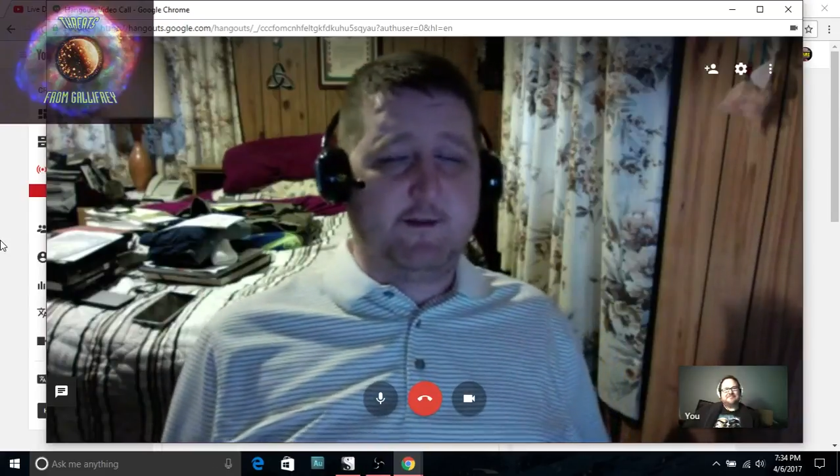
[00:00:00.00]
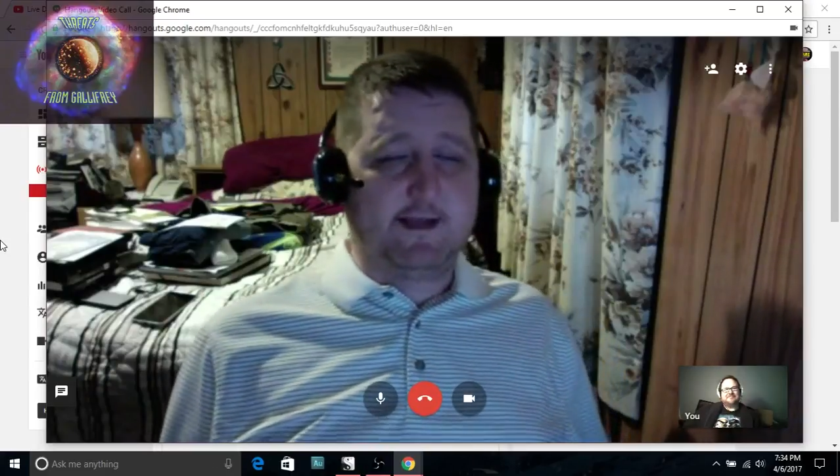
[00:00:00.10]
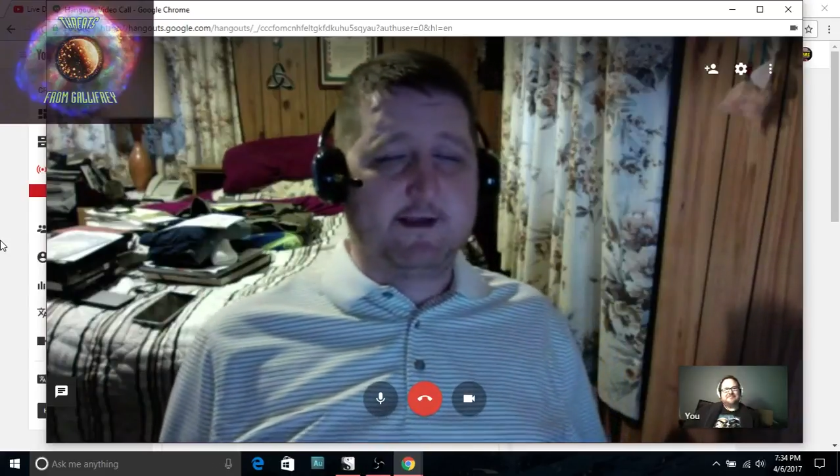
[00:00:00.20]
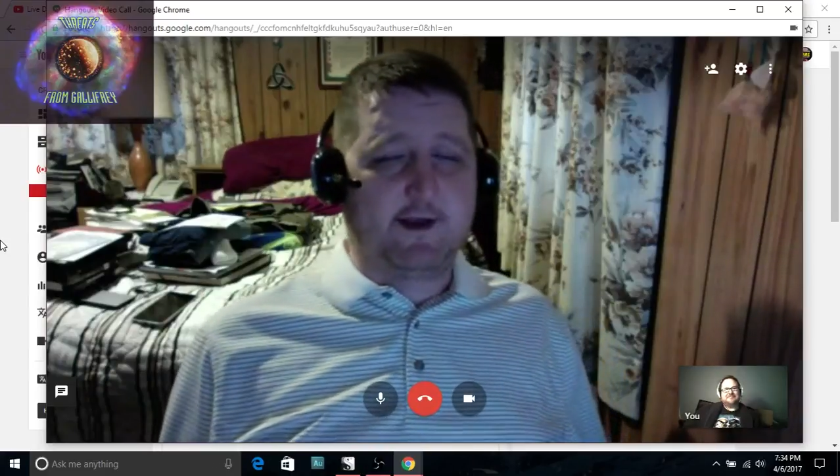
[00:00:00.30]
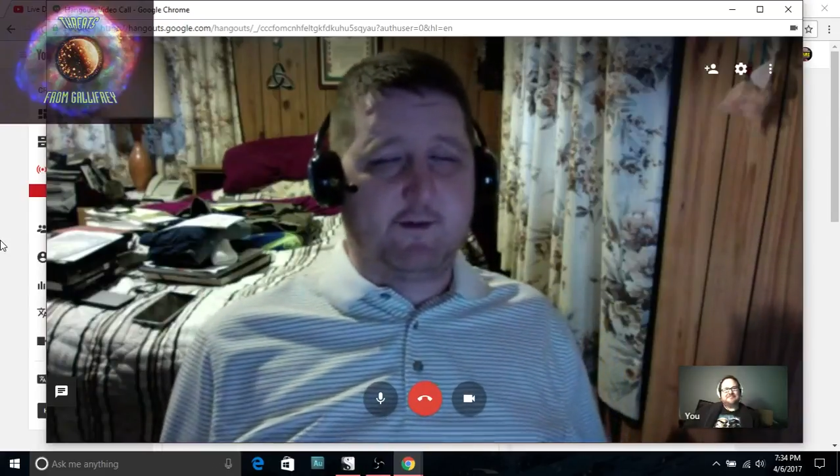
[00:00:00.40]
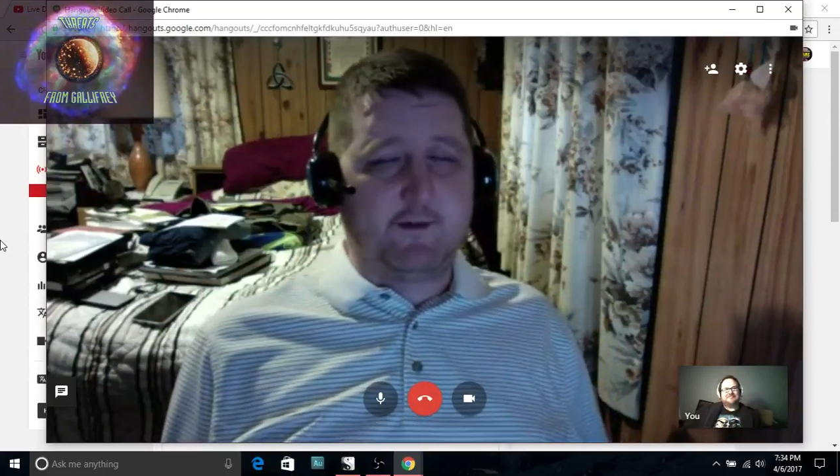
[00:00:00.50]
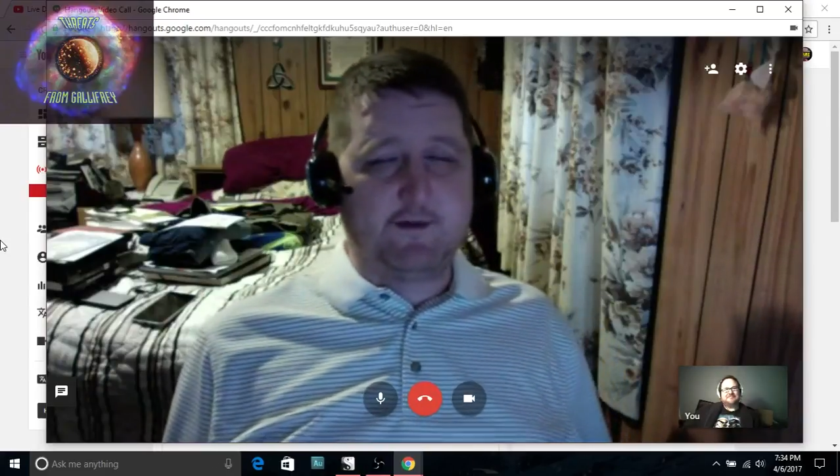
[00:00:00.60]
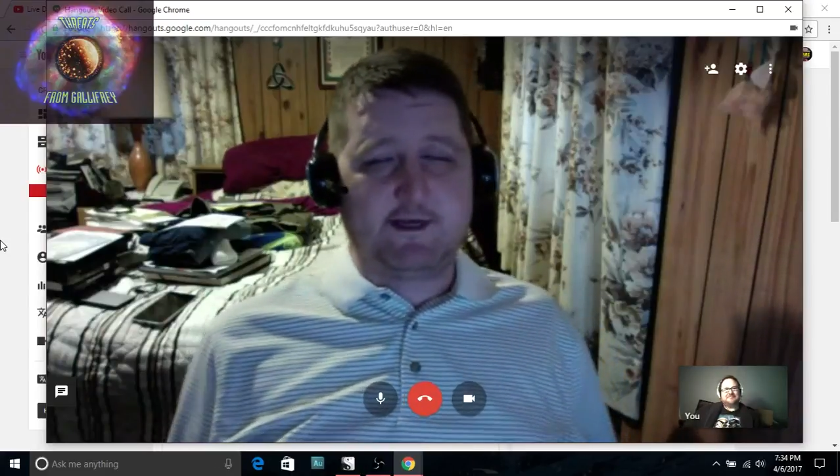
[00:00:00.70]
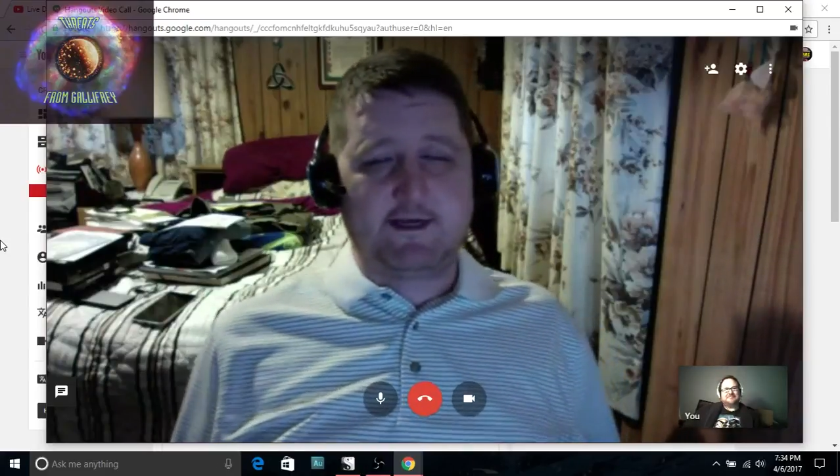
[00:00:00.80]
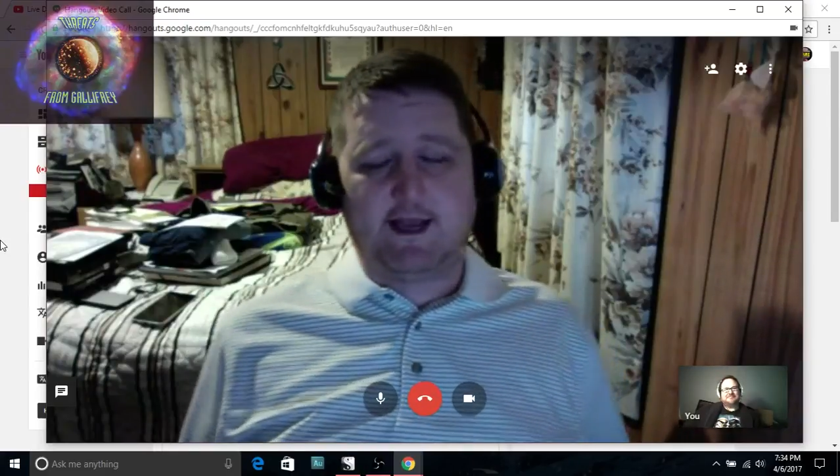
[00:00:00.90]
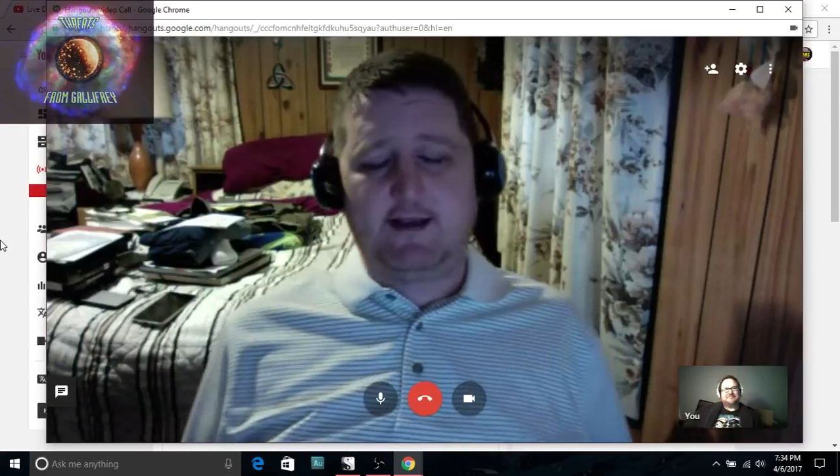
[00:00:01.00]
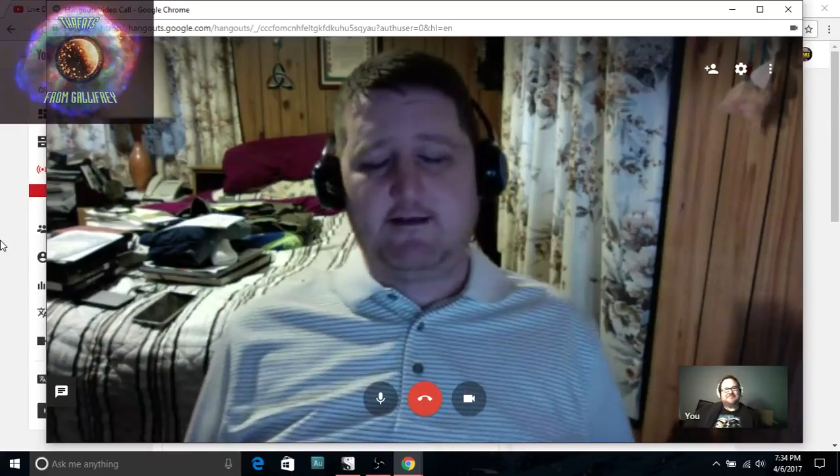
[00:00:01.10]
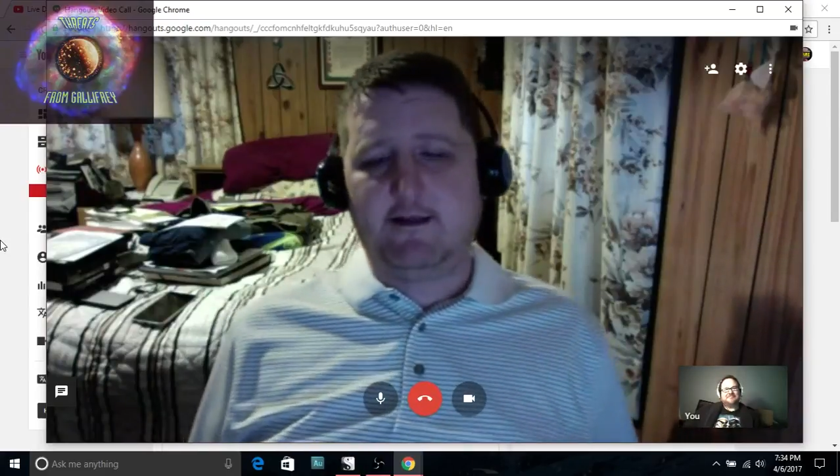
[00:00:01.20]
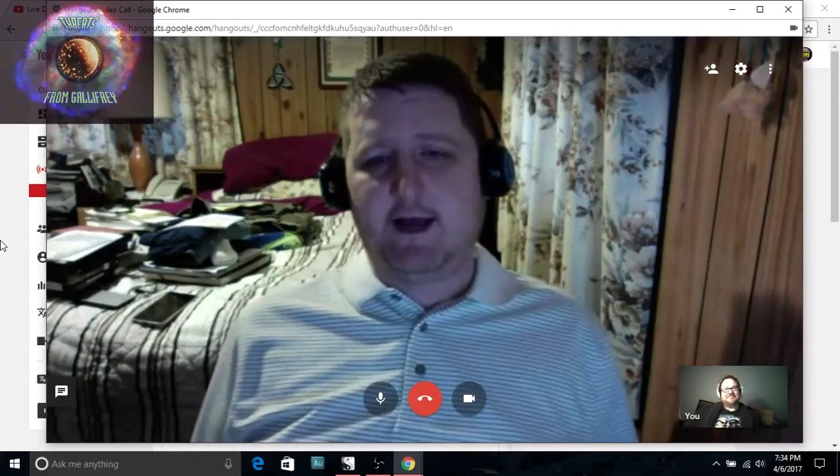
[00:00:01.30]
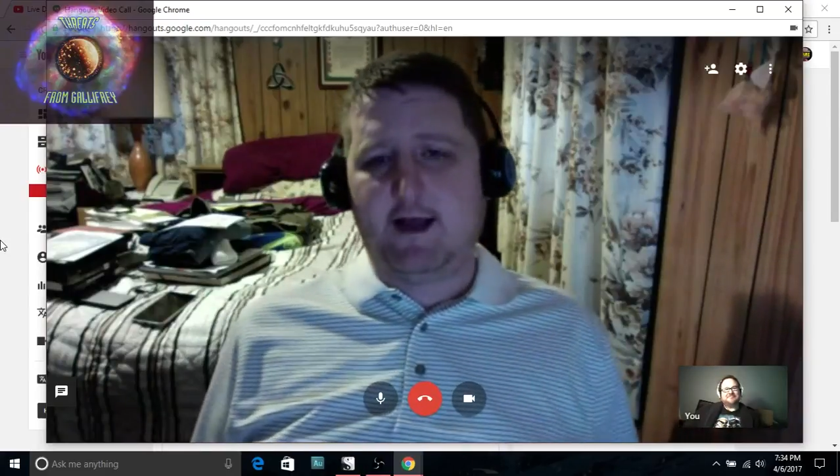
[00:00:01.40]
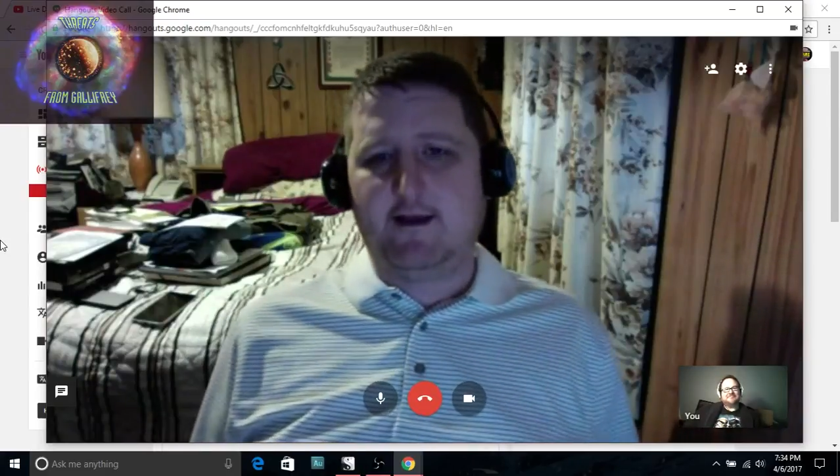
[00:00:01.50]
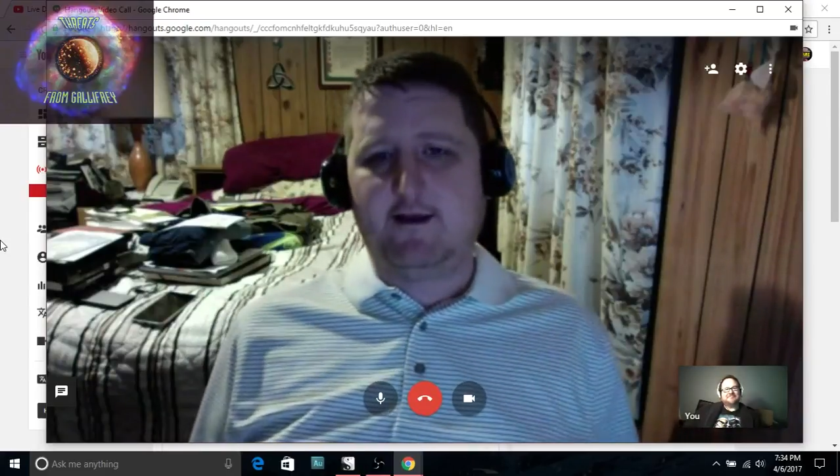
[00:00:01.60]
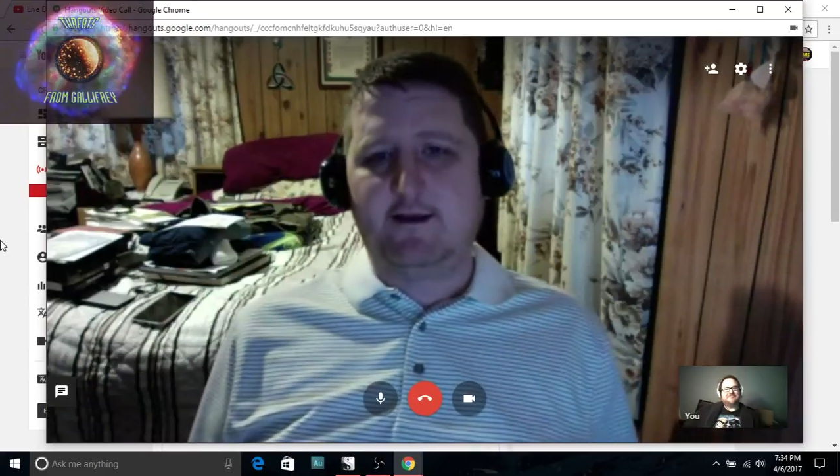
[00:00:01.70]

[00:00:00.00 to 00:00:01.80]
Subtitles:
is almost exactly like